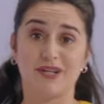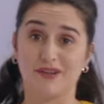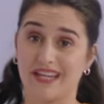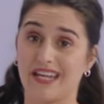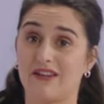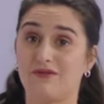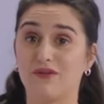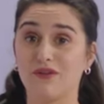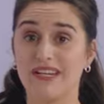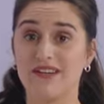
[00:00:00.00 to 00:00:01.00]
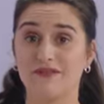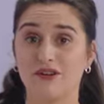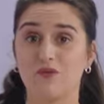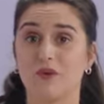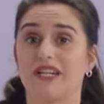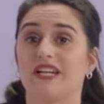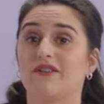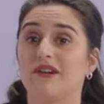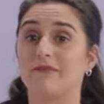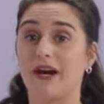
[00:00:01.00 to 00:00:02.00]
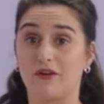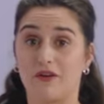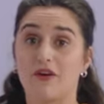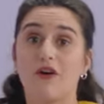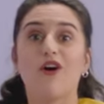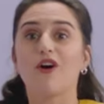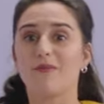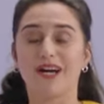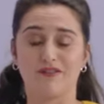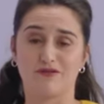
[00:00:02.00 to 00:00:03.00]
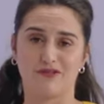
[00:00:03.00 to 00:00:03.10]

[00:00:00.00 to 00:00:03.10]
because I can fold even when carrying my daughter or a bag of